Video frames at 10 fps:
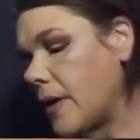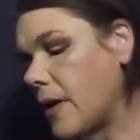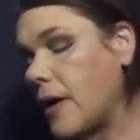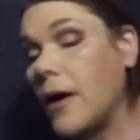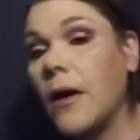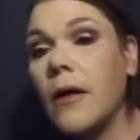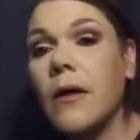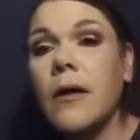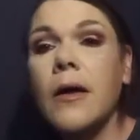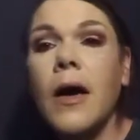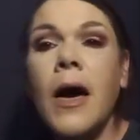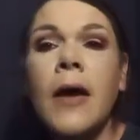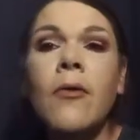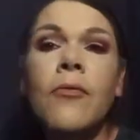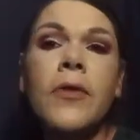
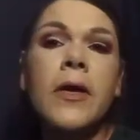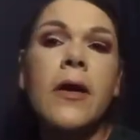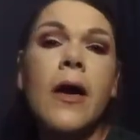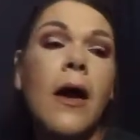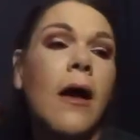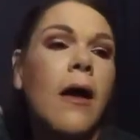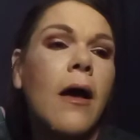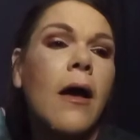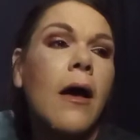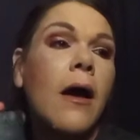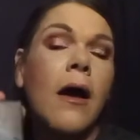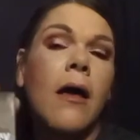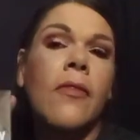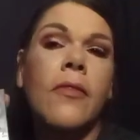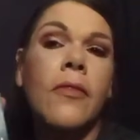don't think...
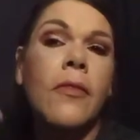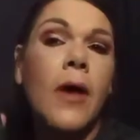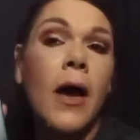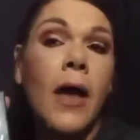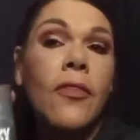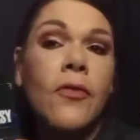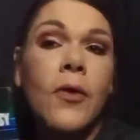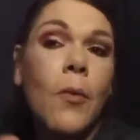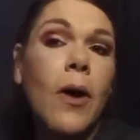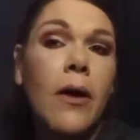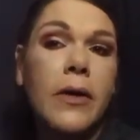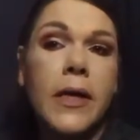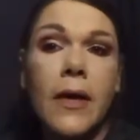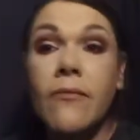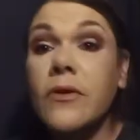I thought the
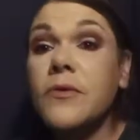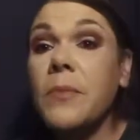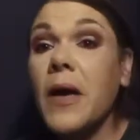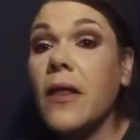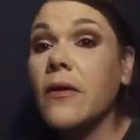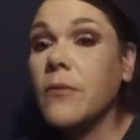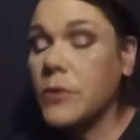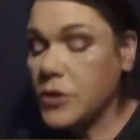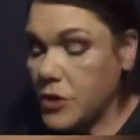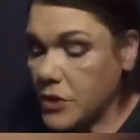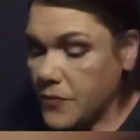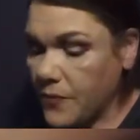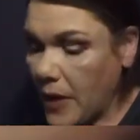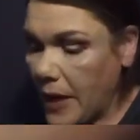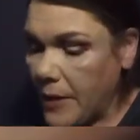quality of this palette was just
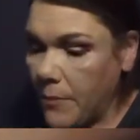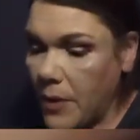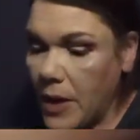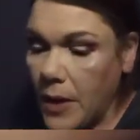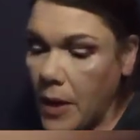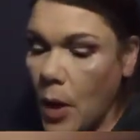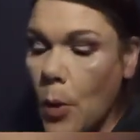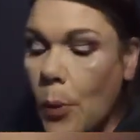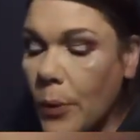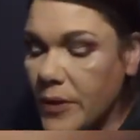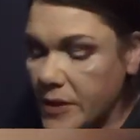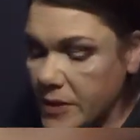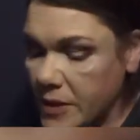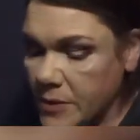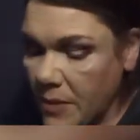fine, but
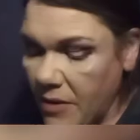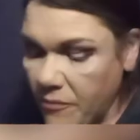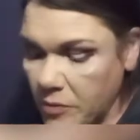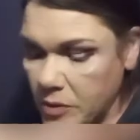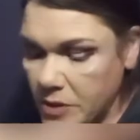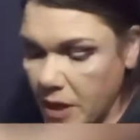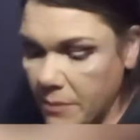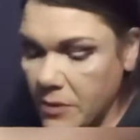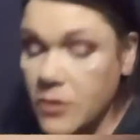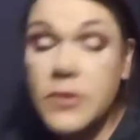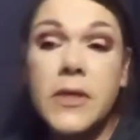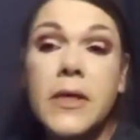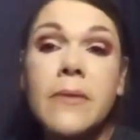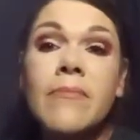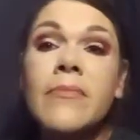this is my first time using
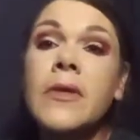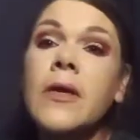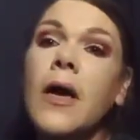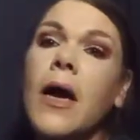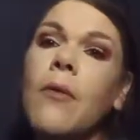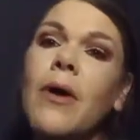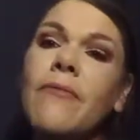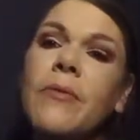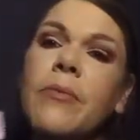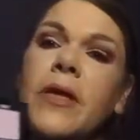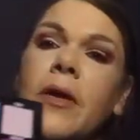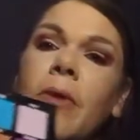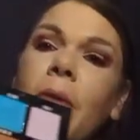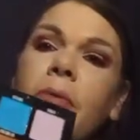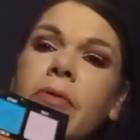it. I will have to play
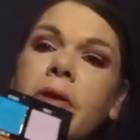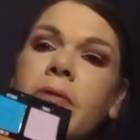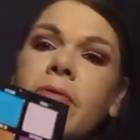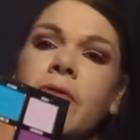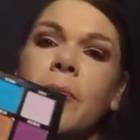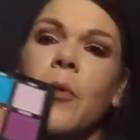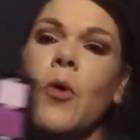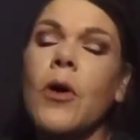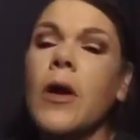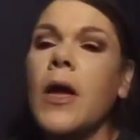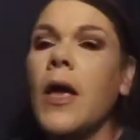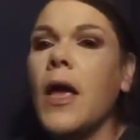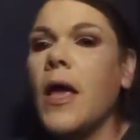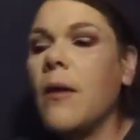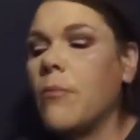around with it some more
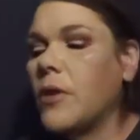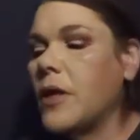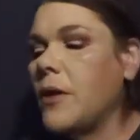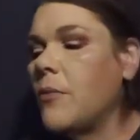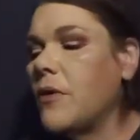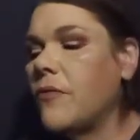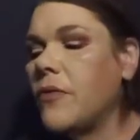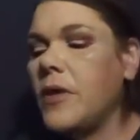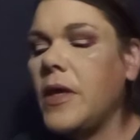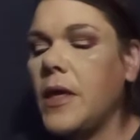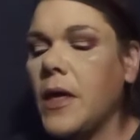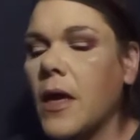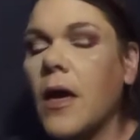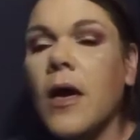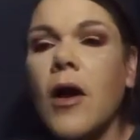and play with the
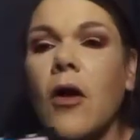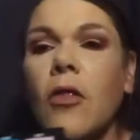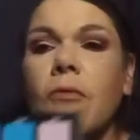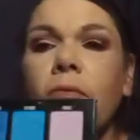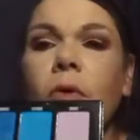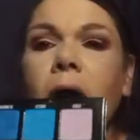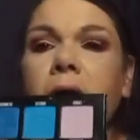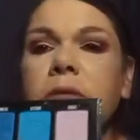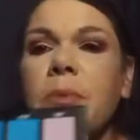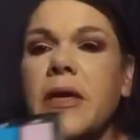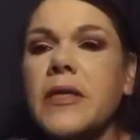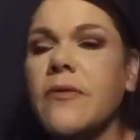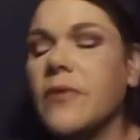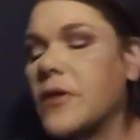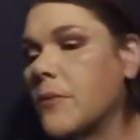colorful aspect
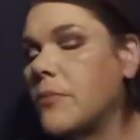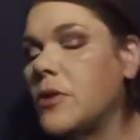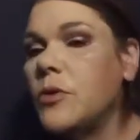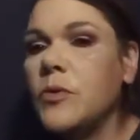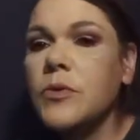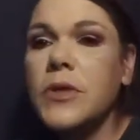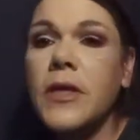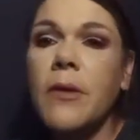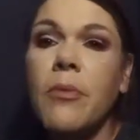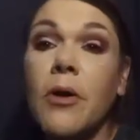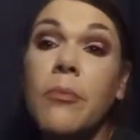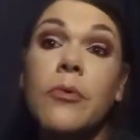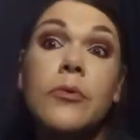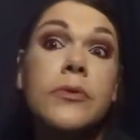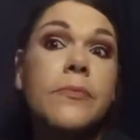of it, the blues and the
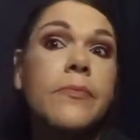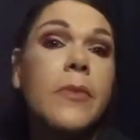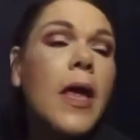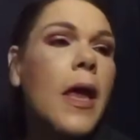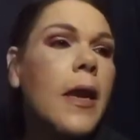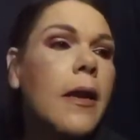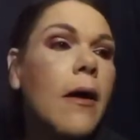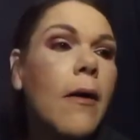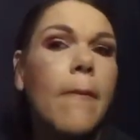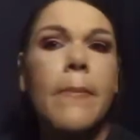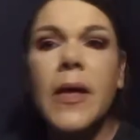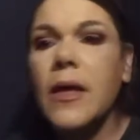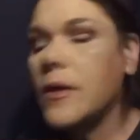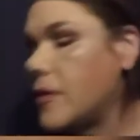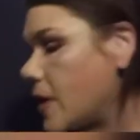purples, and
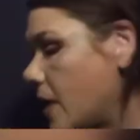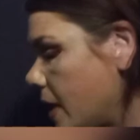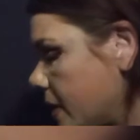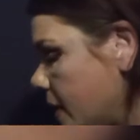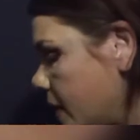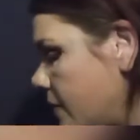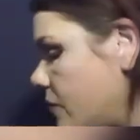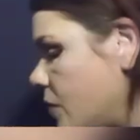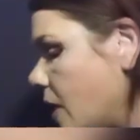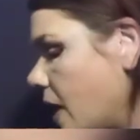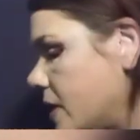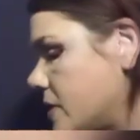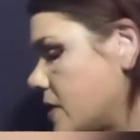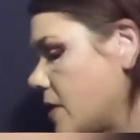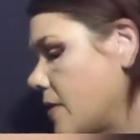then I can give you guys